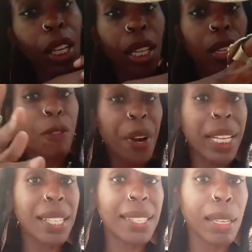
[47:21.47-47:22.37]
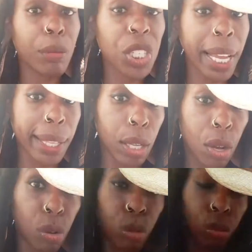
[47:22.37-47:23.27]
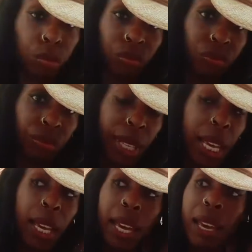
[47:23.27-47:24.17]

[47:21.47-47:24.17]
y'all are afraid to seem shallow and